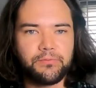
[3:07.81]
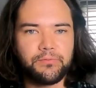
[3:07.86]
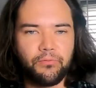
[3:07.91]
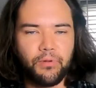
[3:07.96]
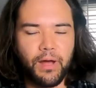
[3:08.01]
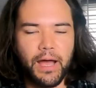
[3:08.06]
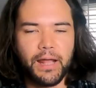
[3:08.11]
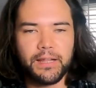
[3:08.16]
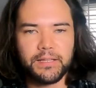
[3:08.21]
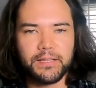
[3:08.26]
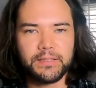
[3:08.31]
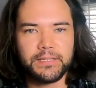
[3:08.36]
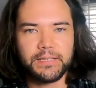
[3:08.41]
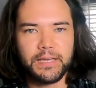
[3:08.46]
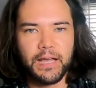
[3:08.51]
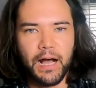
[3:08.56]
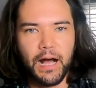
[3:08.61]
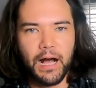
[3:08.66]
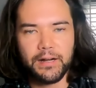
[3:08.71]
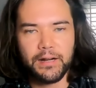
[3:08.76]
radically
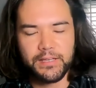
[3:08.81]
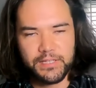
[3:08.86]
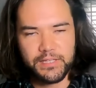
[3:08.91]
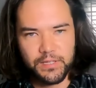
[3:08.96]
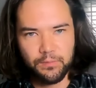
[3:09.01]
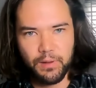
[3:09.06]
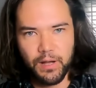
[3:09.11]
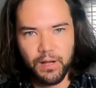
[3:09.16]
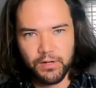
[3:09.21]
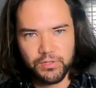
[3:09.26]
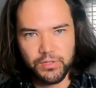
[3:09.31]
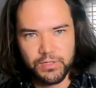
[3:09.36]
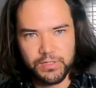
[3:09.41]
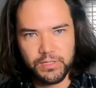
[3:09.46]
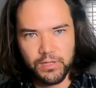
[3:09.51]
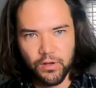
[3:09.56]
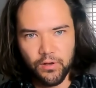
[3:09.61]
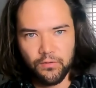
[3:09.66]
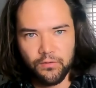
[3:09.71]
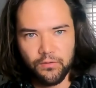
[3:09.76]
honest about
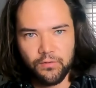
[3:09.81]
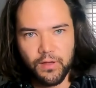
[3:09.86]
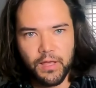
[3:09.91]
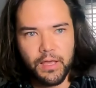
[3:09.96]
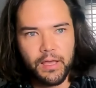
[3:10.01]
yourself,